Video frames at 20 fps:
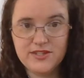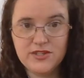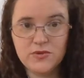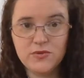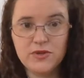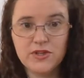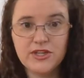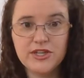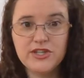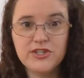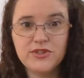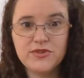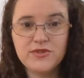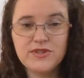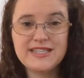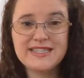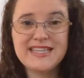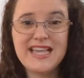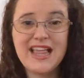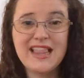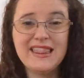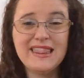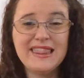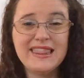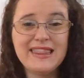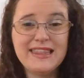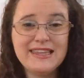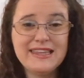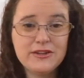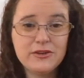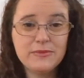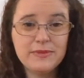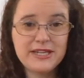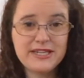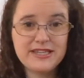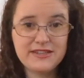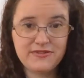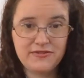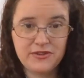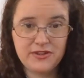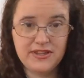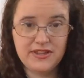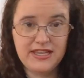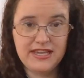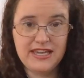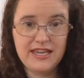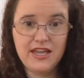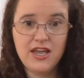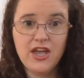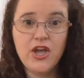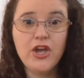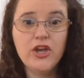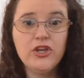So we're going to do this a little bit differently.